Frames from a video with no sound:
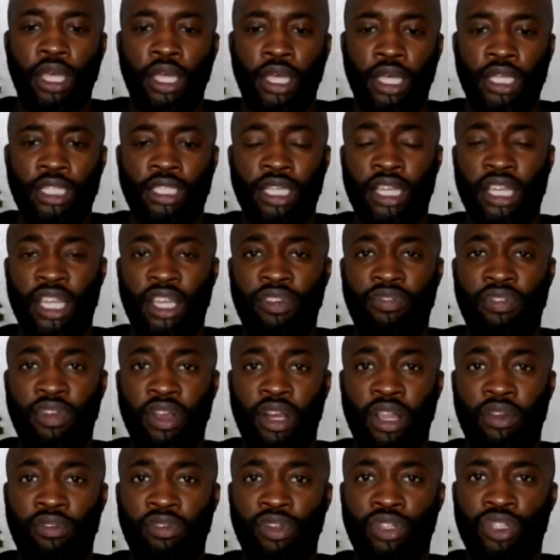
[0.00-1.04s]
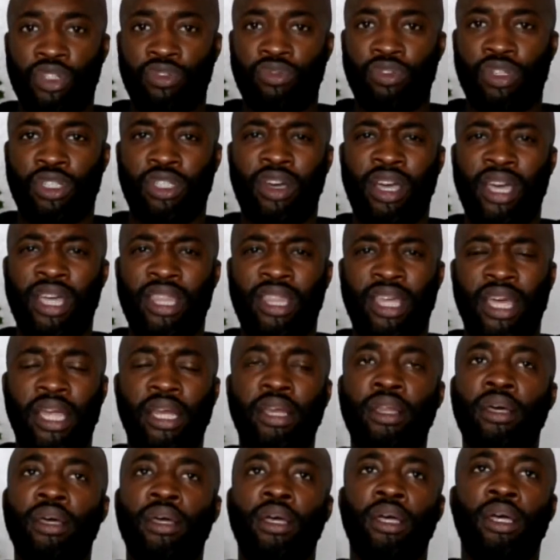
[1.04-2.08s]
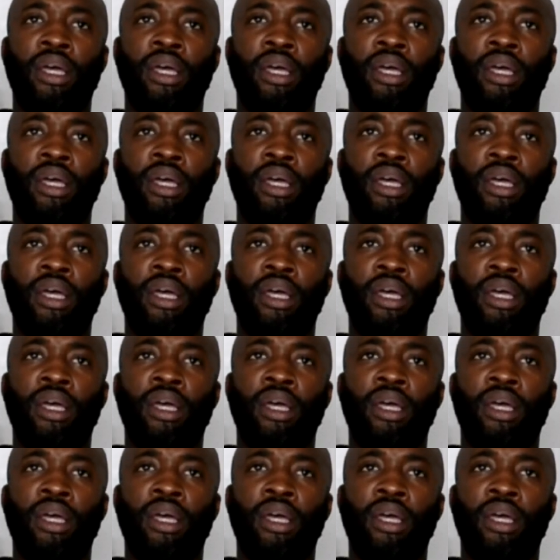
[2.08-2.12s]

He said Nathan Cleverly should retire then.